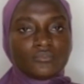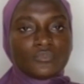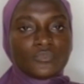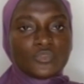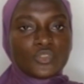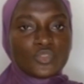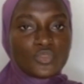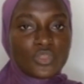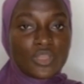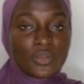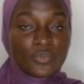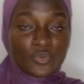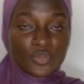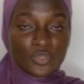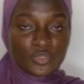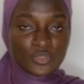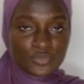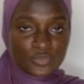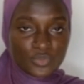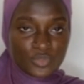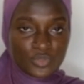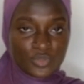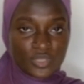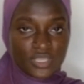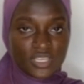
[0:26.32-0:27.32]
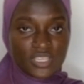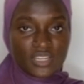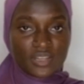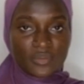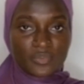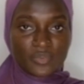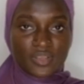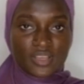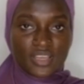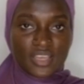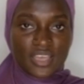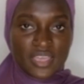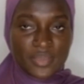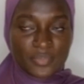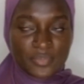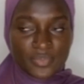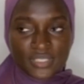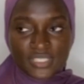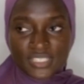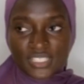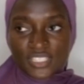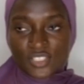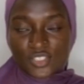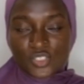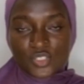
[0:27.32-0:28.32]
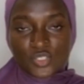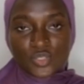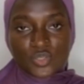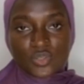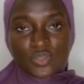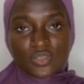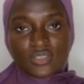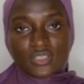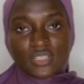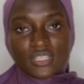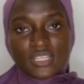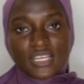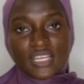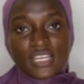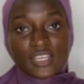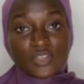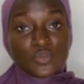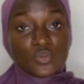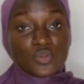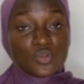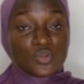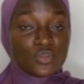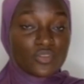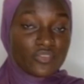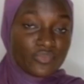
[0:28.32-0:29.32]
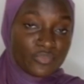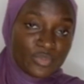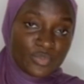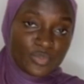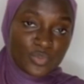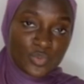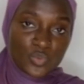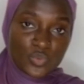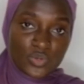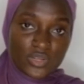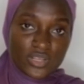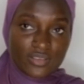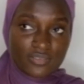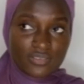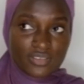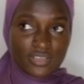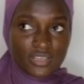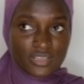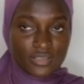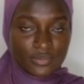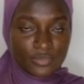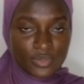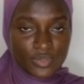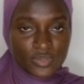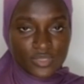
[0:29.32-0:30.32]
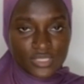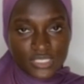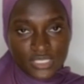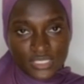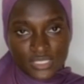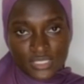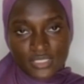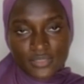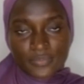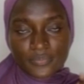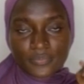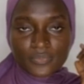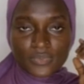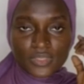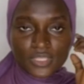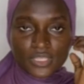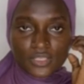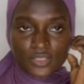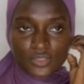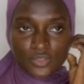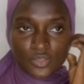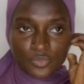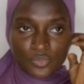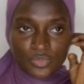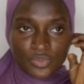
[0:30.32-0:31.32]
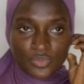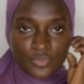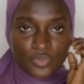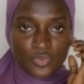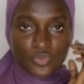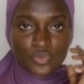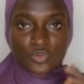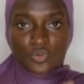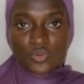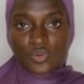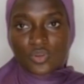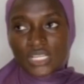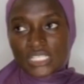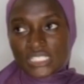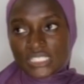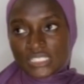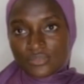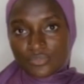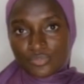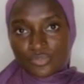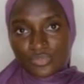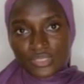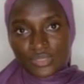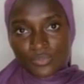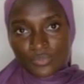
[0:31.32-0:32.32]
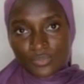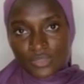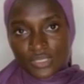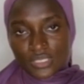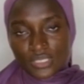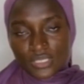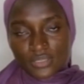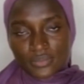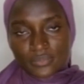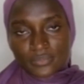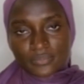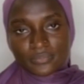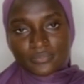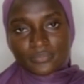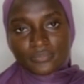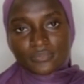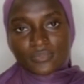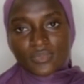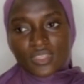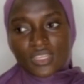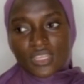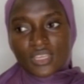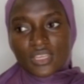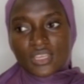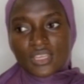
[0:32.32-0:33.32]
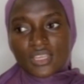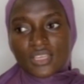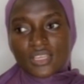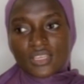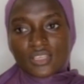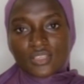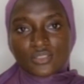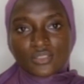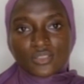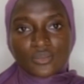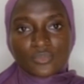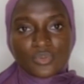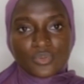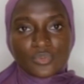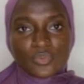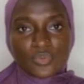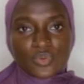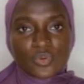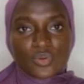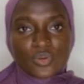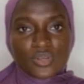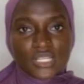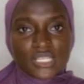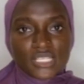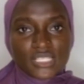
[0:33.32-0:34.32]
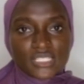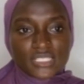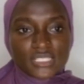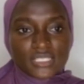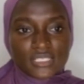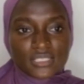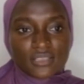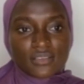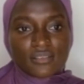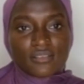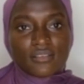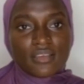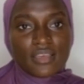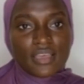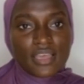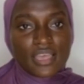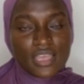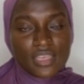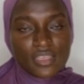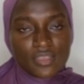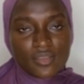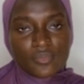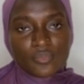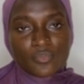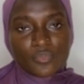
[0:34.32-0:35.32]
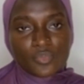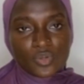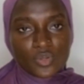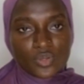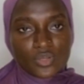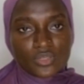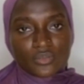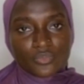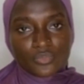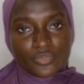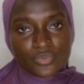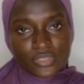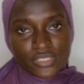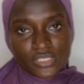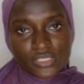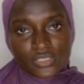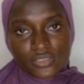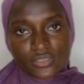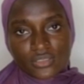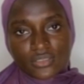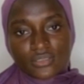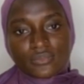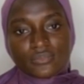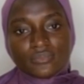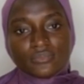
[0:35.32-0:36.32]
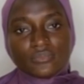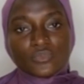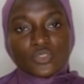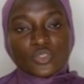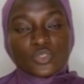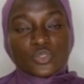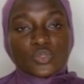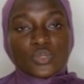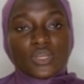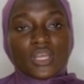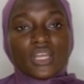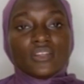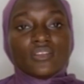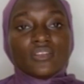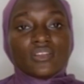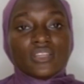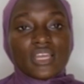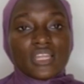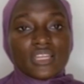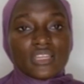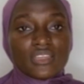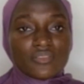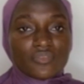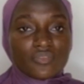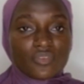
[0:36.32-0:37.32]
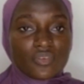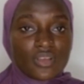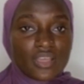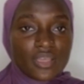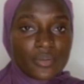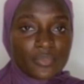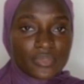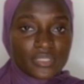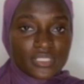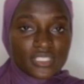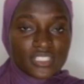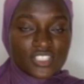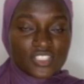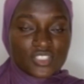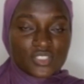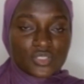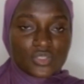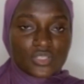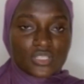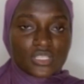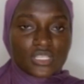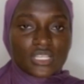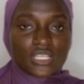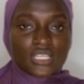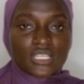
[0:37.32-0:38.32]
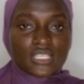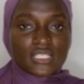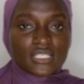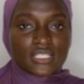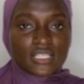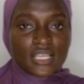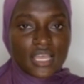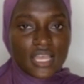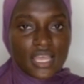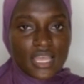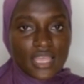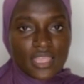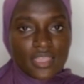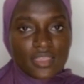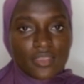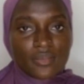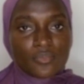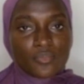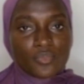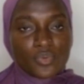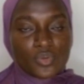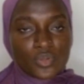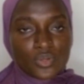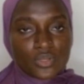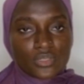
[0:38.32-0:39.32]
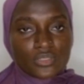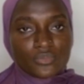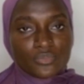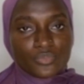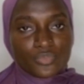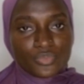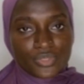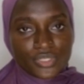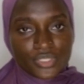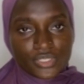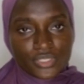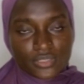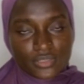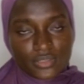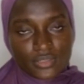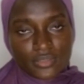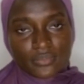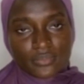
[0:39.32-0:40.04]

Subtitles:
So I'm going to be talking about hypertension. I know a lot of people would have heard about it. Some people call it BP. Some people call it high blood pressure. So another name for hypertension is high blood pressure.